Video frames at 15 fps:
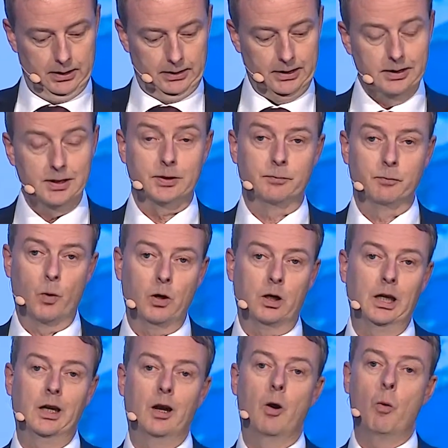This is
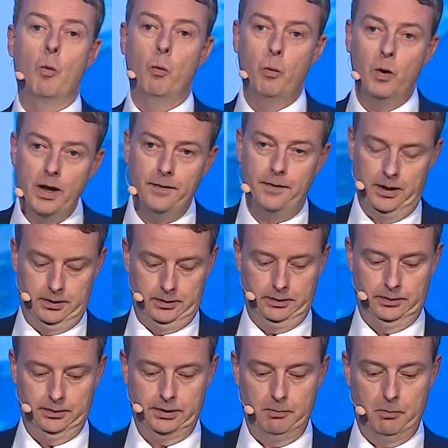working with
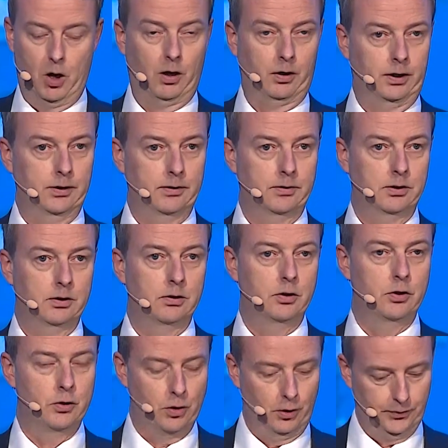the market,
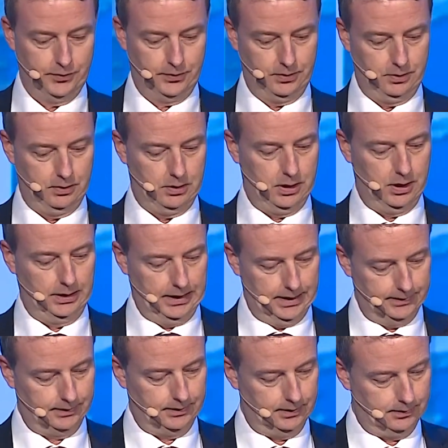not
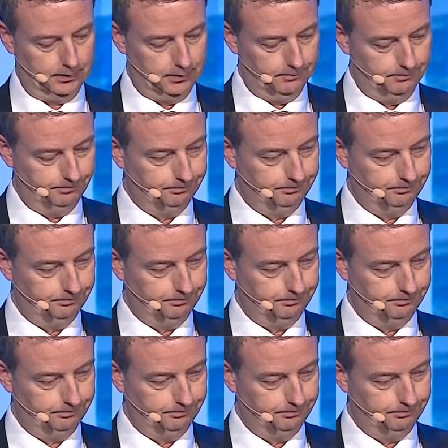against it.